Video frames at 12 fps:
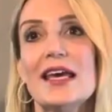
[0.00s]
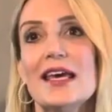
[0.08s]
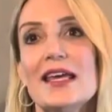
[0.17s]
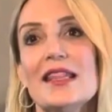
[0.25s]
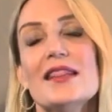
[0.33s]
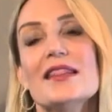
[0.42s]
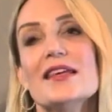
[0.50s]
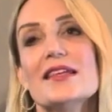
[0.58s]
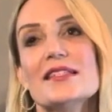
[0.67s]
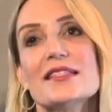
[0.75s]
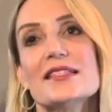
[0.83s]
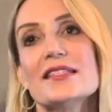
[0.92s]
in
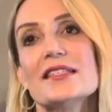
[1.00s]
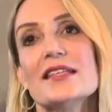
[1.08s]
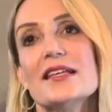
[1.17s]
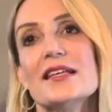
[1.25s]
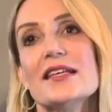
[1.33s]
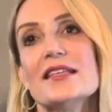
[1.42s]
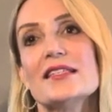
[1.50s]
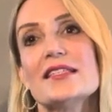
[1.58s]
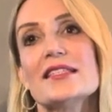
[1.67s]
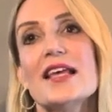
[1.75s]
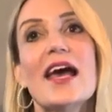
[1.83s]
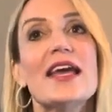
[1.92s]
this
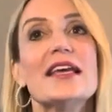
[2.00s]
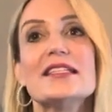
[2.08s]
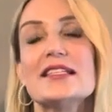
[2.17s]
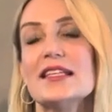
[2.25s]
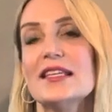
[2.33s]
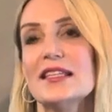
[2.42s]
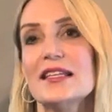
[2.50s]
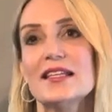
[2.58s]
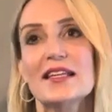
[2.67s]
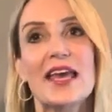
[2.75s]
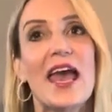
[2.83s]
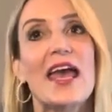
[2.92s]
site and in the
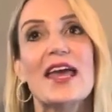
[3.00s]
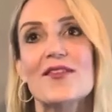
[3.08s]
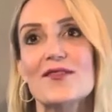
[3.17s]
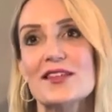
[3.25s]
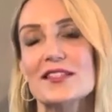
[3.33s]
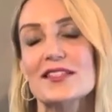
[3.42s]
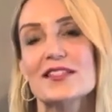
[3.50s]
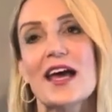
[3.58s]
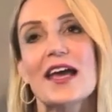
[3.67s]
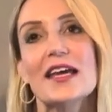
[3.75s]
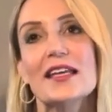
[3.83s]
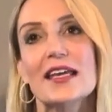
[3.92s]
decay of this
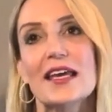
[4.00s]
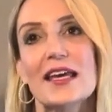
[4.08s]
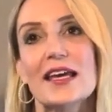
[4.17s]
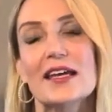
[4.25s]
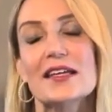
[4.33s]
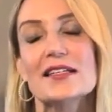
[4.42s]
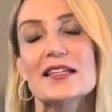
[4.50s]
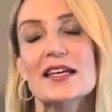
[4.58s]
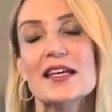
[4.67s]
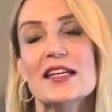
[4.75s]
site and